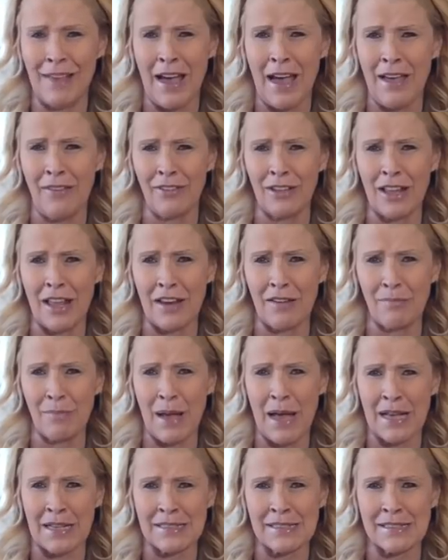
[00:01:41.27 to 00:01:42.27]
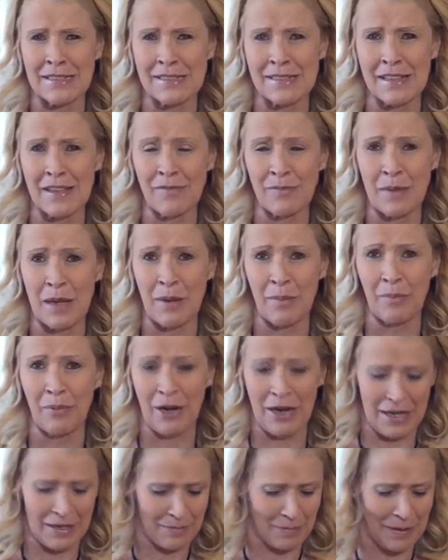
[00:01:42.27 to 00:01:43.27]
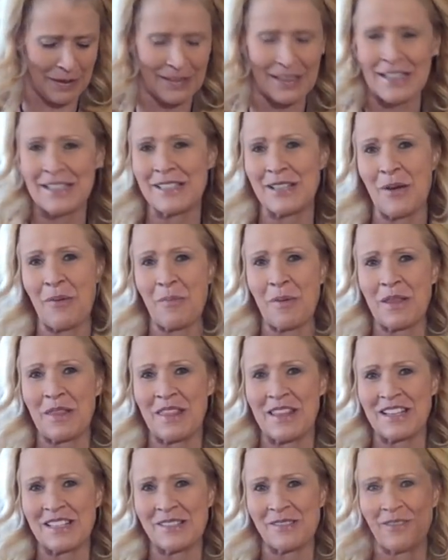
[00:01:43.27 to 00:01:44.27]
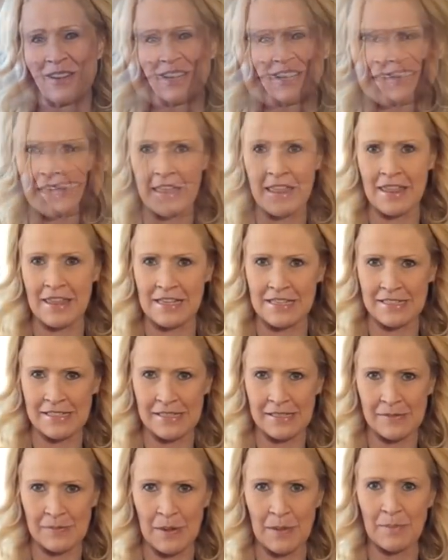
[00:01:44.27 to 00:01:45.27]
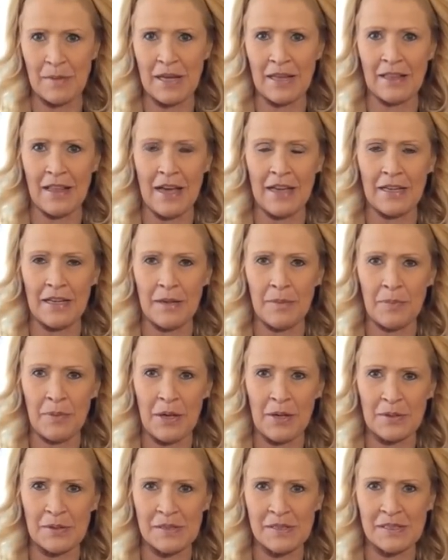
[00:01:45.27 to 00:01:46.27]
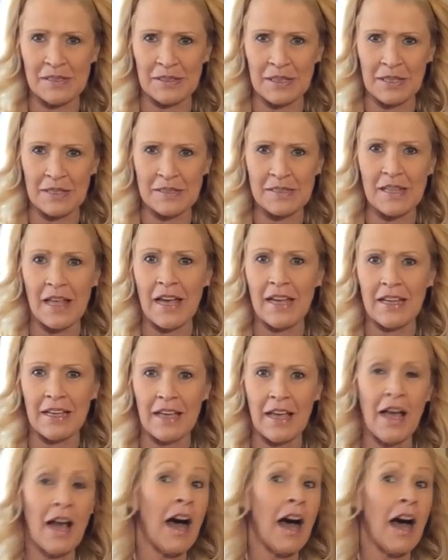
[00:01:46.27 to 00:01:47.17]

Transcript: I have a lot of boxes, give me a break, but let's open this one. This is what my Lyon and post looks like.